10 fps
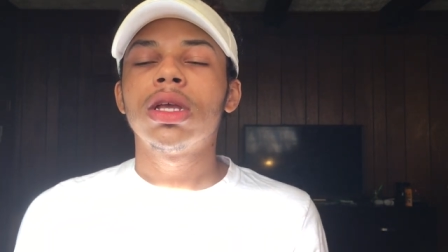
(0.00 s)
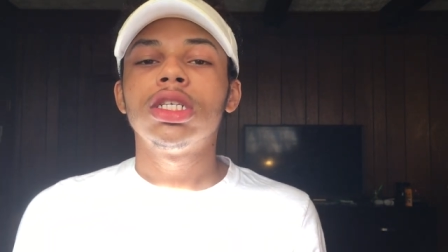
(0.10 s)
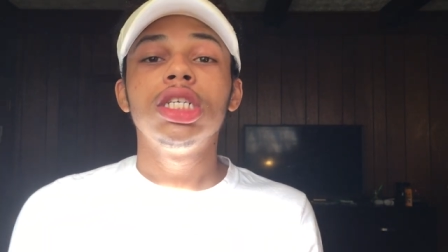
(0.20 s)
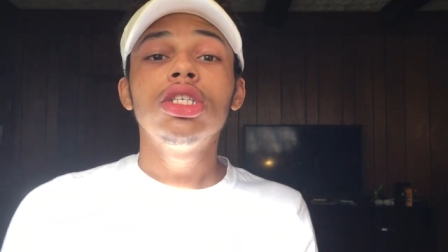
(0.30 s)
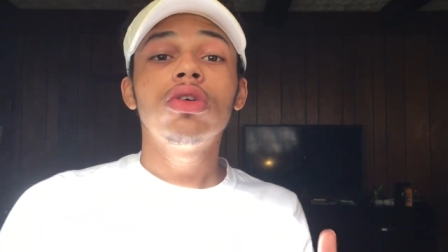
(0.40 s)

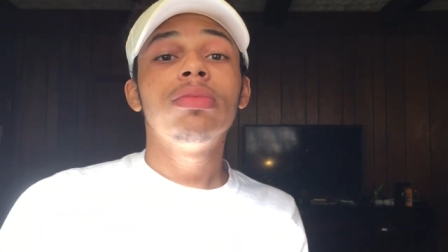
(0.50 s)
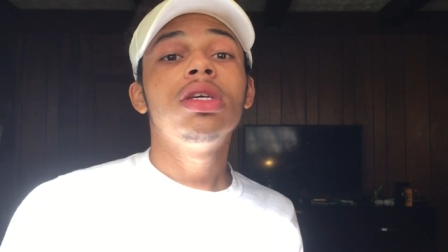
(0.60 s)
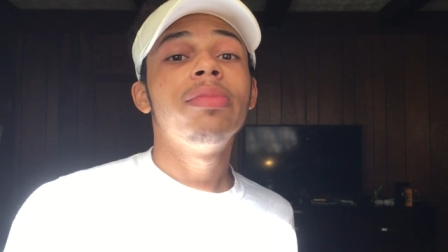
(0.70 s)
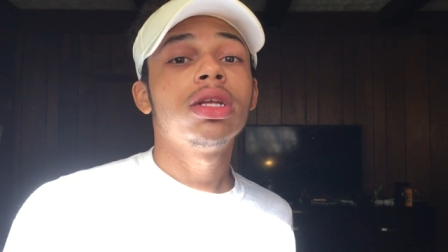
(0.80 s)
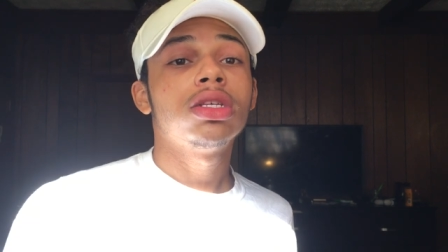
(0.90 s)
she told me
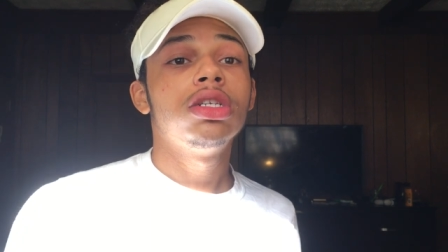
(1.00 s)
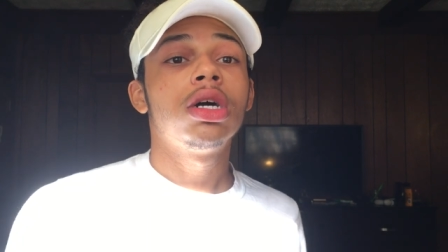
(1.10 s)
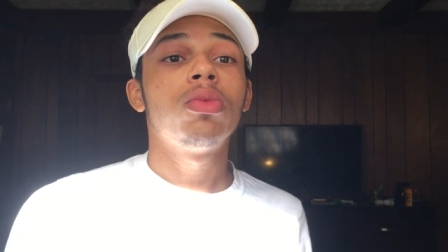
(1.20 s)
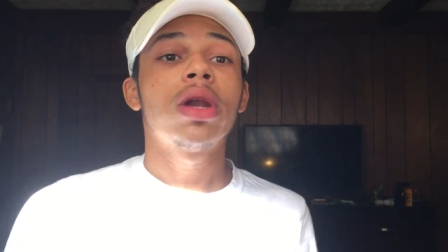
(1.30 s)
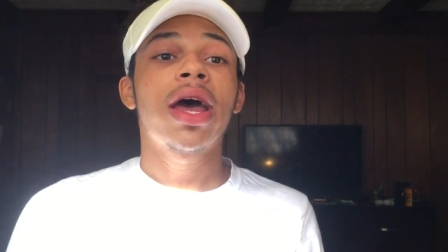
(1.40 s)
about the
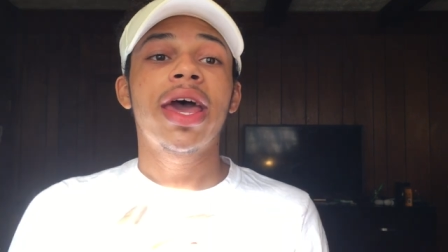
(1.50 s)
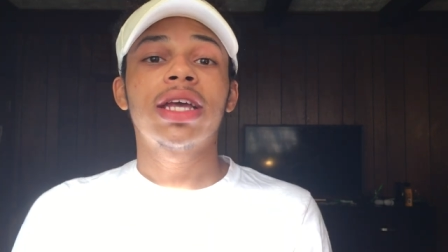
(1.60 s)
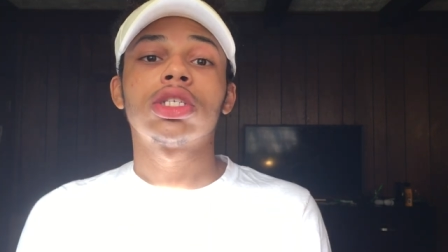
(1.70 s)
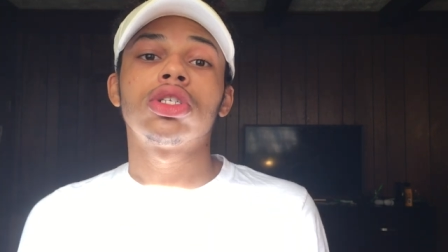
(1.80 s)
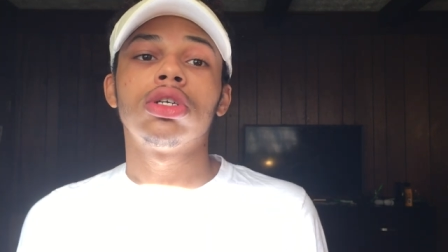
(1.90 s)
job when I
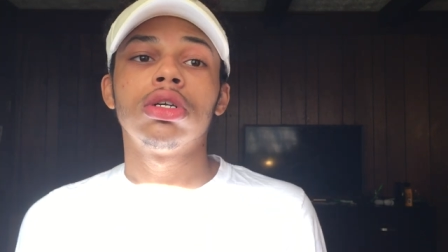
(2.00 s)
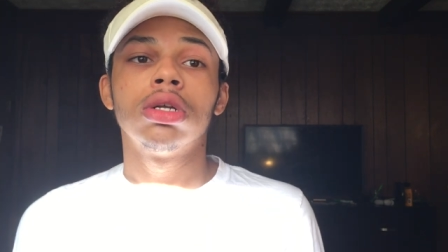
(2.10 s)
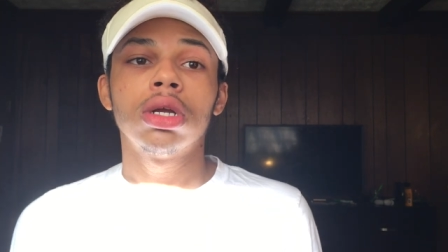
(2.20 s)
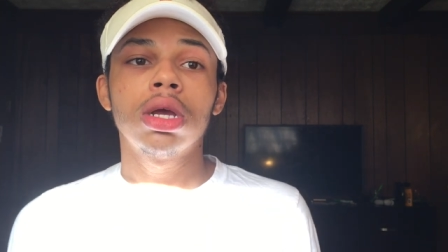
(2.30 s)
asked her